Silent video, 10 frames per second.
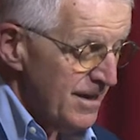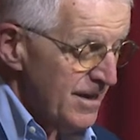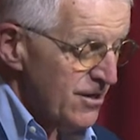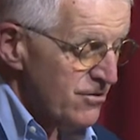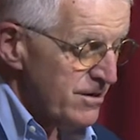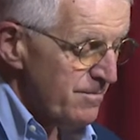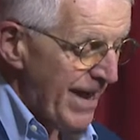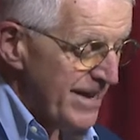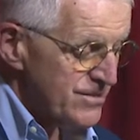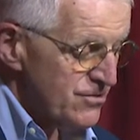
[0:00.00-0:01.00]
He earned a
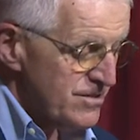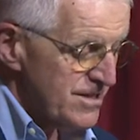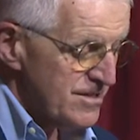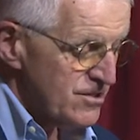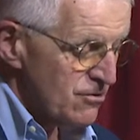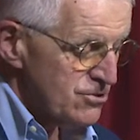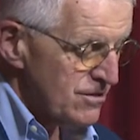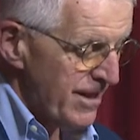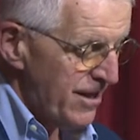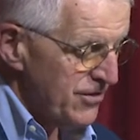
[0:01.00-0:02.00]
master's in
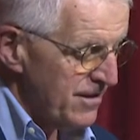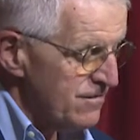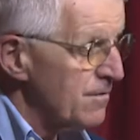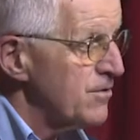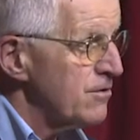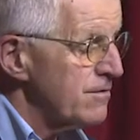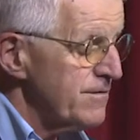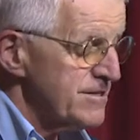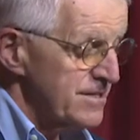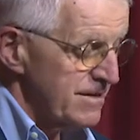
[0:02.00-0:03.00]
social ethics from the
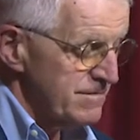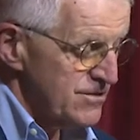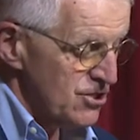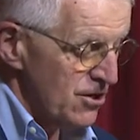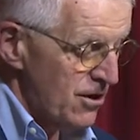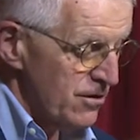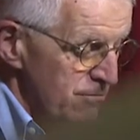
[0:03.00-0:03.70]
University of Chicago